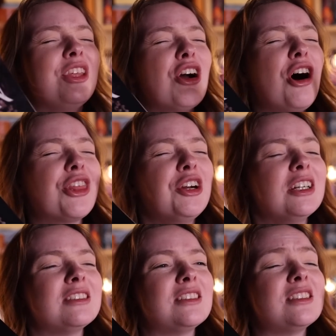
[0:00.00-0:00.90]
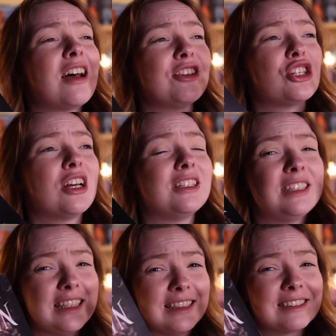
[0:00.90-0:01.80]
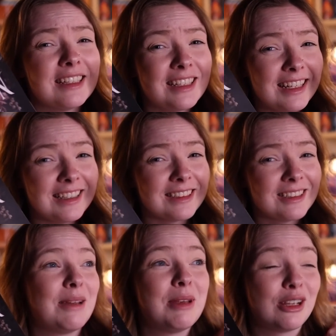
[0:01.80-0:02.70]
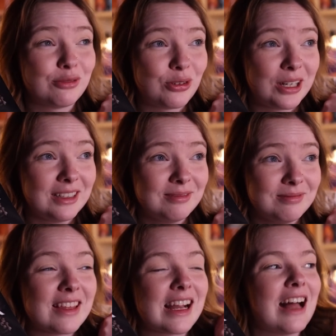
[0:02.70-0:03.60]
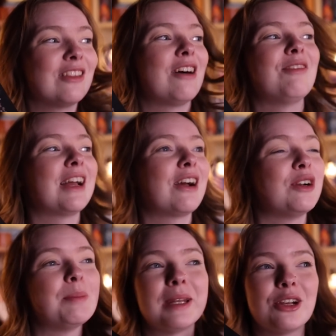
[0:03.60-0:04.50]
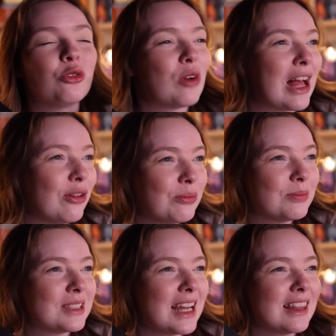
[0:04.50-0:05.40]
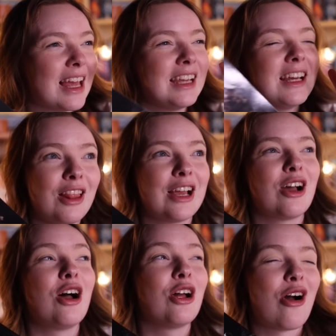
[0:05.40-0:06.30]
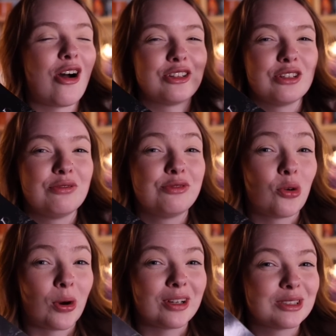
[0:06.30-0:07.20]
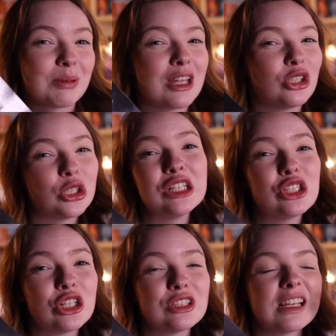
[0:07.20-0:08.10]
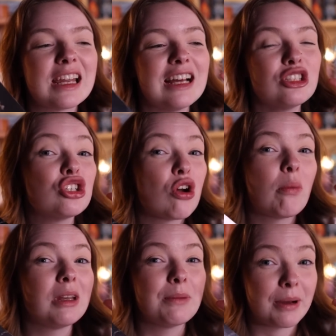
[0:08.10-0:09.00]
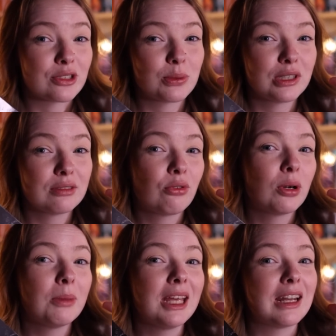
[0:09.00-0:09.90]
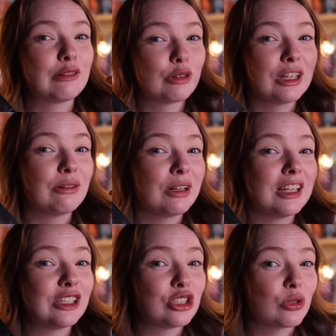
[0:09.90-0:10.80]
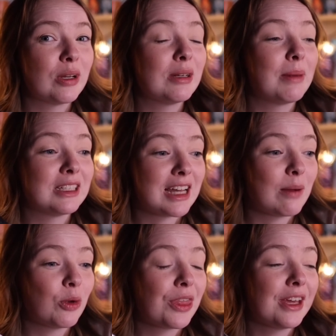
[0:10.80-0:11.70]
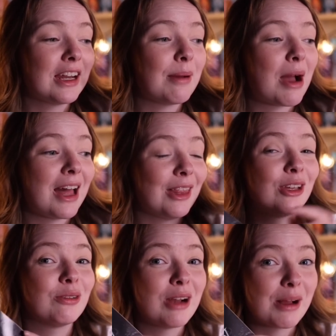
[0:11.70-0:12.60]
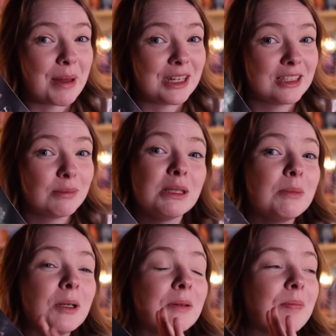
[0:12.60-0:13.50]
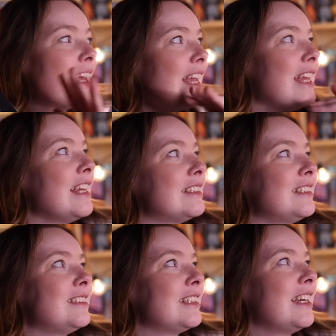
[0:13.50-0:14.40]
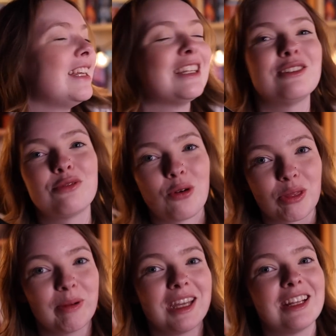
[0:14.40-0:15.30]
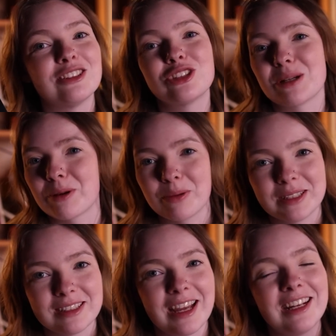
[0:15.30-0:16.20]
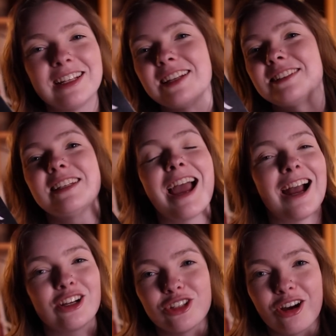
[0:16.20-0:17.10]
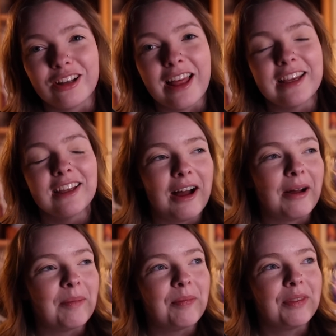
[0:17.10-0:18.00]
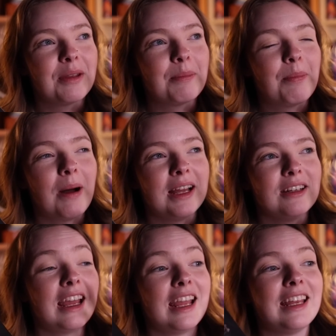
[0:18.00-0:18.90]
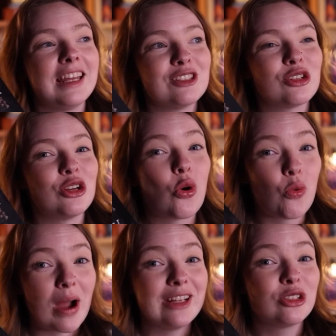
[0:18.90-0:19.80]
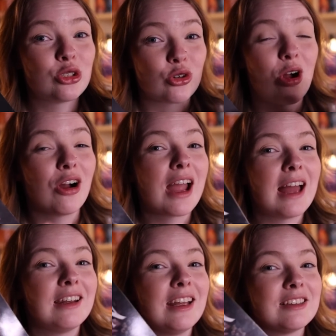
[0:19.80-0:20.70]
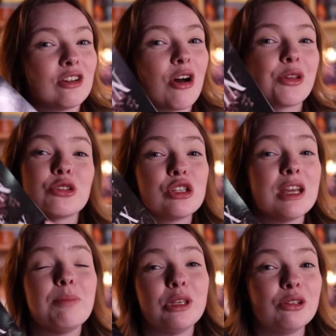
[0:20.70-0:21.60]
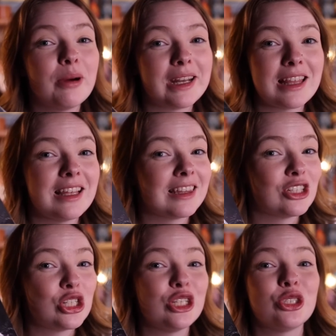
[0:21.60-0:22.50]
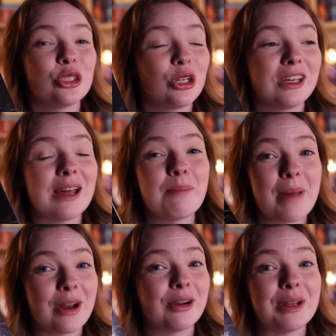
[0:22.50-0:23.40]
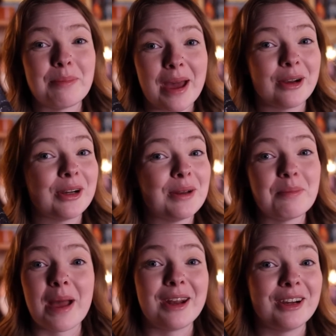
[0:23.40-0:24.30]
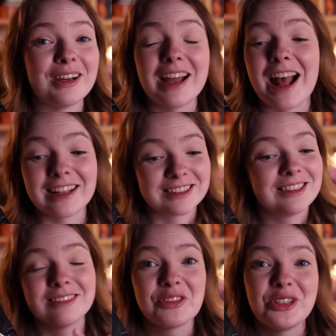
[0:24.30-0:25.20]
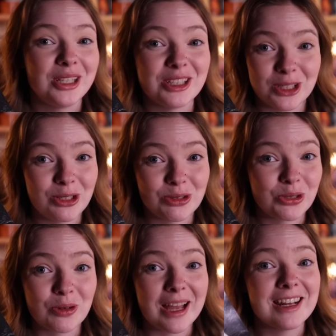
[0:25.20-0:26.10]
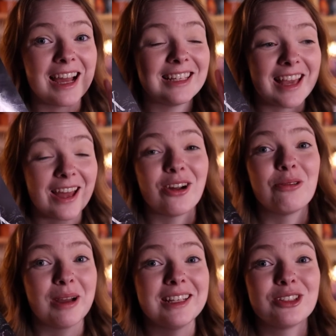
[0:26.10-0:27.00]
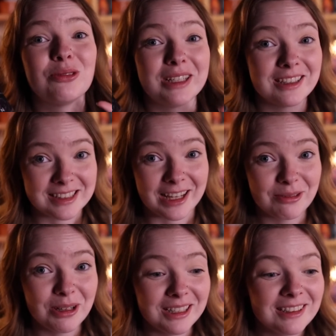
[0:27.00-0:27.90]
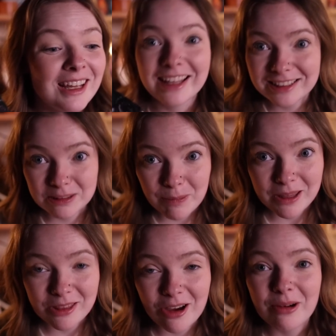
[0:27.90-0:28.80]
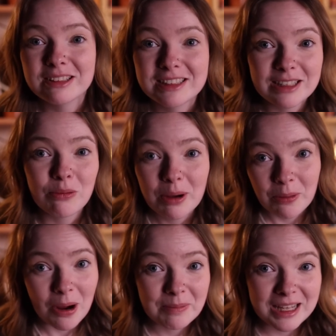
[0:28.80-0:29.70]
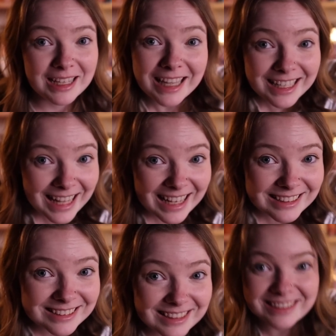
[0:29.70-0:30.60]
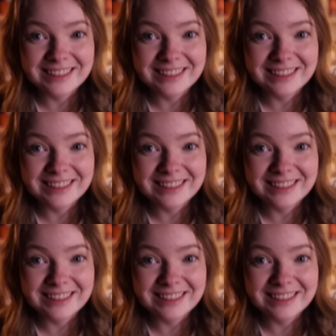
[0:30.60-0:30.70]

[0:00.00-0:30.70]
The author is such a tease in it, and I'm here for it. And, like, I love, like, Forbidden Realms and, like a haunted forest with, like, creatures. Like, it has so many buzzwords for me, and I really, really enjoyed my time with it. I'm highly gonna recommend it to people. Like, it isn't Fourth Wing, it isn't From the Wings of Night, it isn't ACOTAR, like, but it is quite strong, and it is an author's debut, and I think that she is just gonna get better and better and better as she continues to write. I cannot wait to read the second one. Let's spin though and see what prompt I get next.